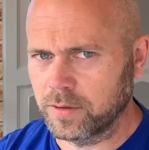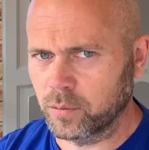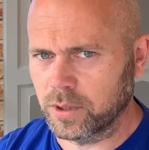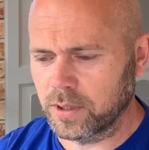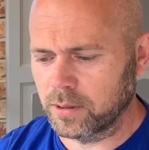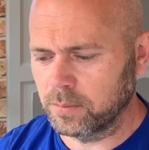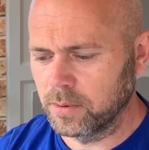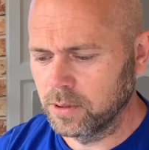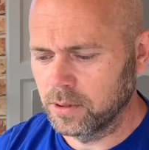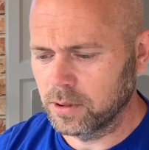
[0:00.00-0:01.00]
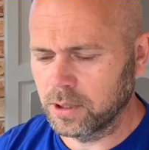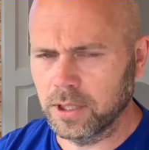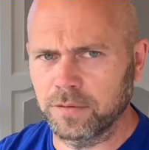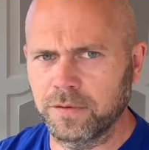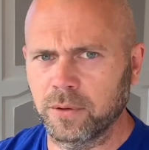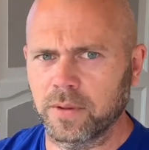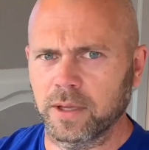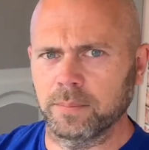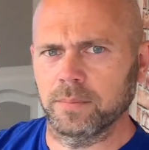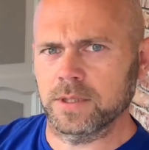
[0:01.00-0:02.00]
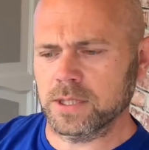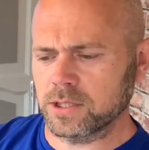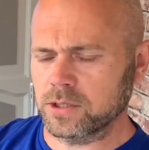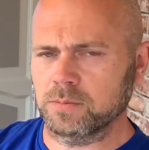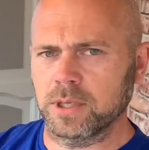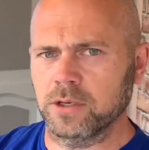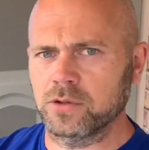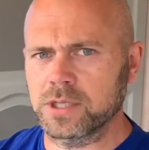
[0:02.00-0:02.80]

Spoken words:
one of them. I'm getting a few of them. Is that just me or is